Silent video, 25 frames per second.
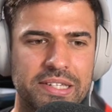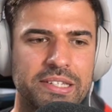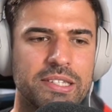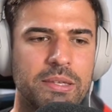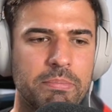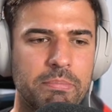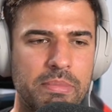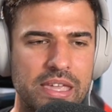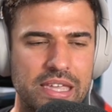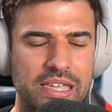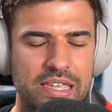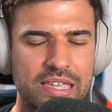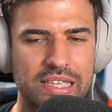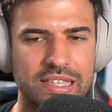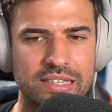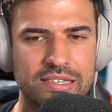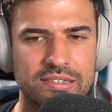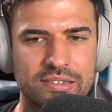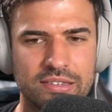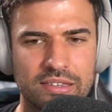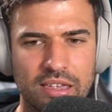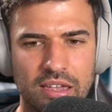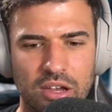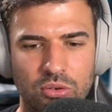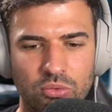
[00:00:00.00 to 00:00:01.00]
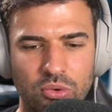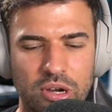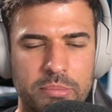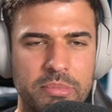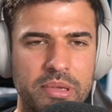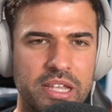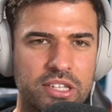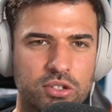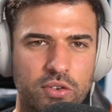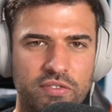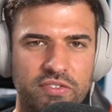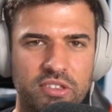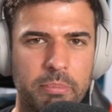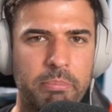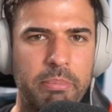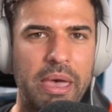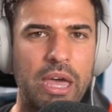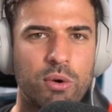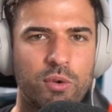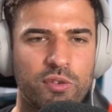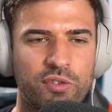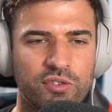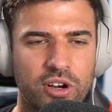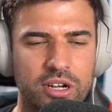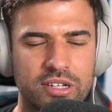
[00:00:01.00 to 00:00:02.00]
to me is a remix of the Battle
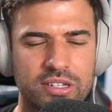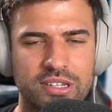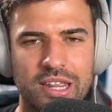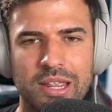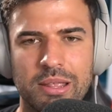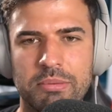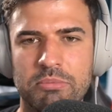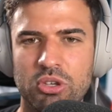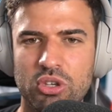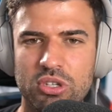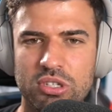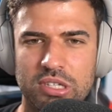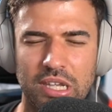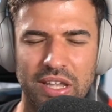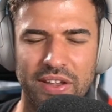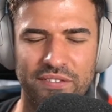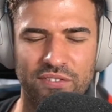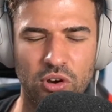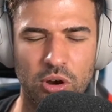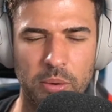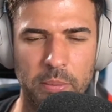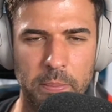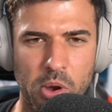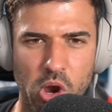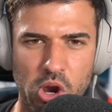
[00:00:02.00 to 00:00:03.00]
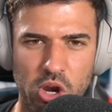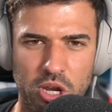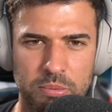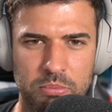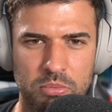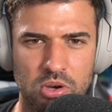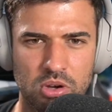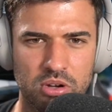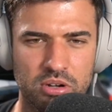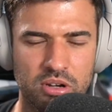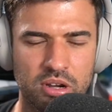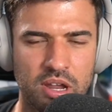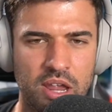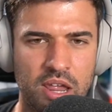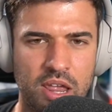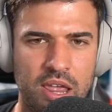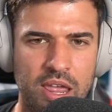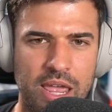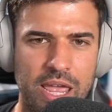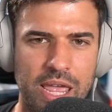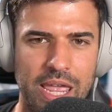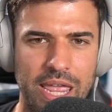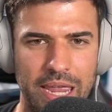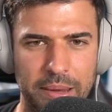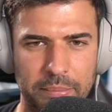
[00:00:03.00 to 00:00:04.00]
Frontier music from Pokemon
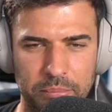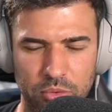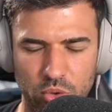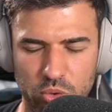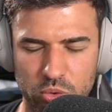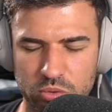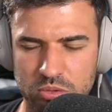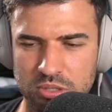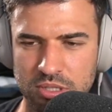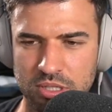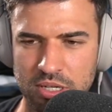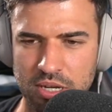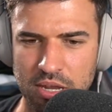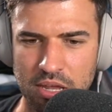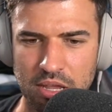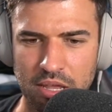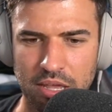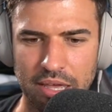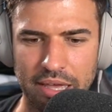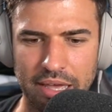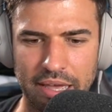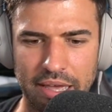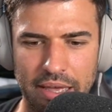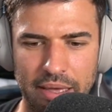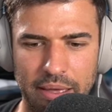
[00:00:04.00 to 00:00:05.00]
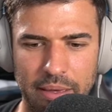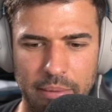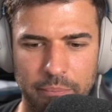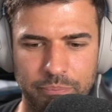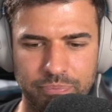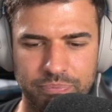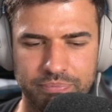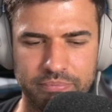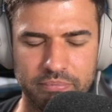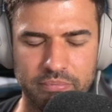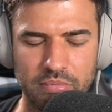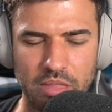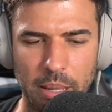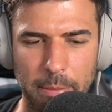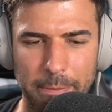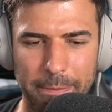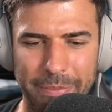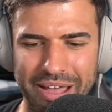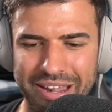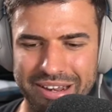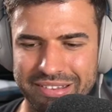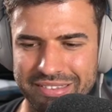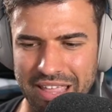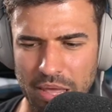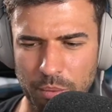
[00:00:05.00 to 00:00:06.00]
Emerald.
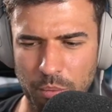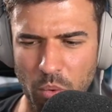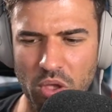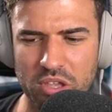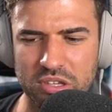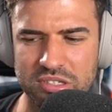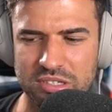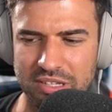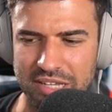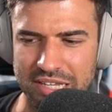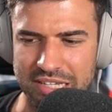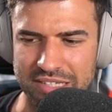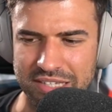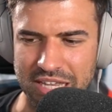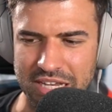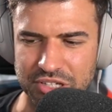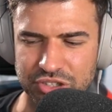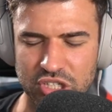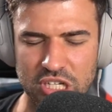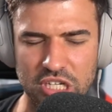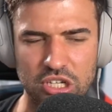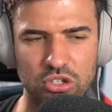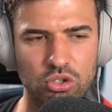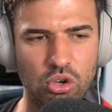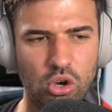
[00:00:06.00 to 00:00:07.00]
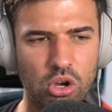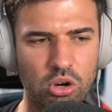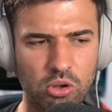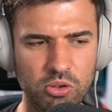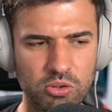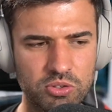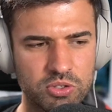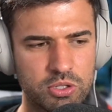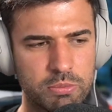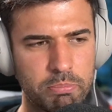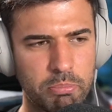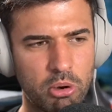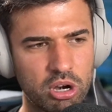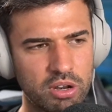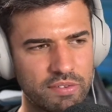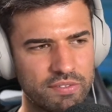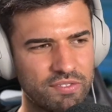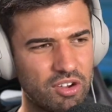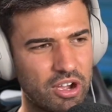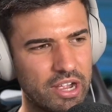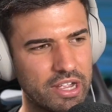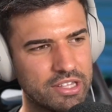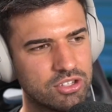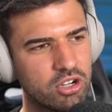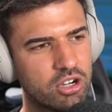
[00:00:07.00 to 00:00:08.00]
But it's actually not on
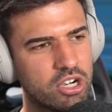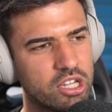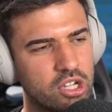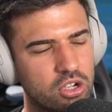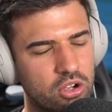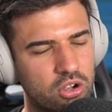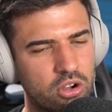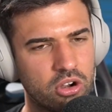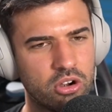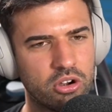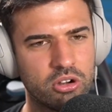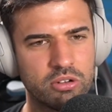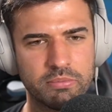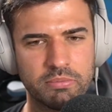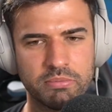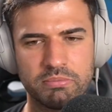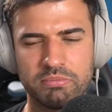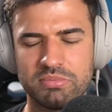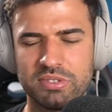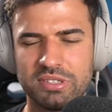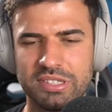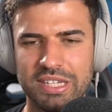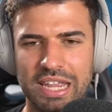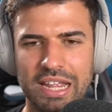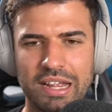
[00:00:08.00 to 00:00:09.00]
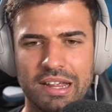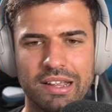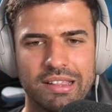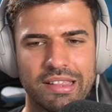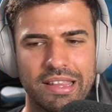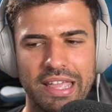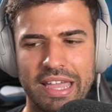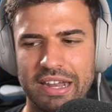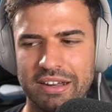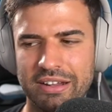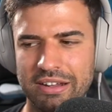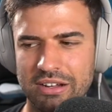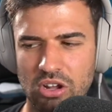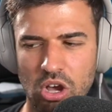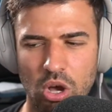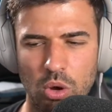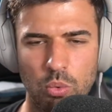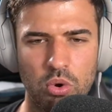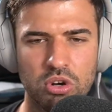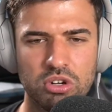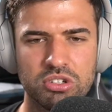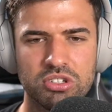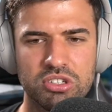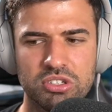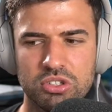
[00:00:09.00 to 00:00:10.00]
Spotify. It's only on SoundCloud, and I
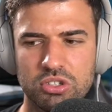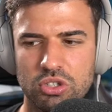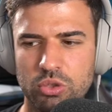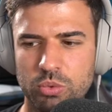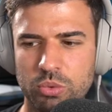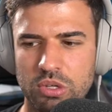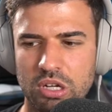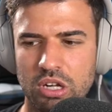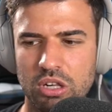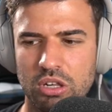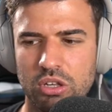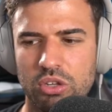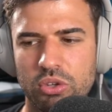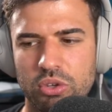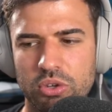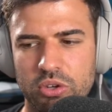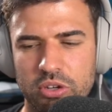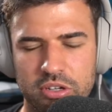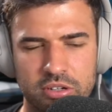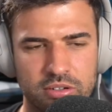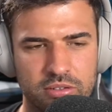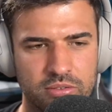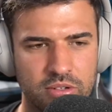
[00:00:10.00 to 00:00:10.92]
wanted to include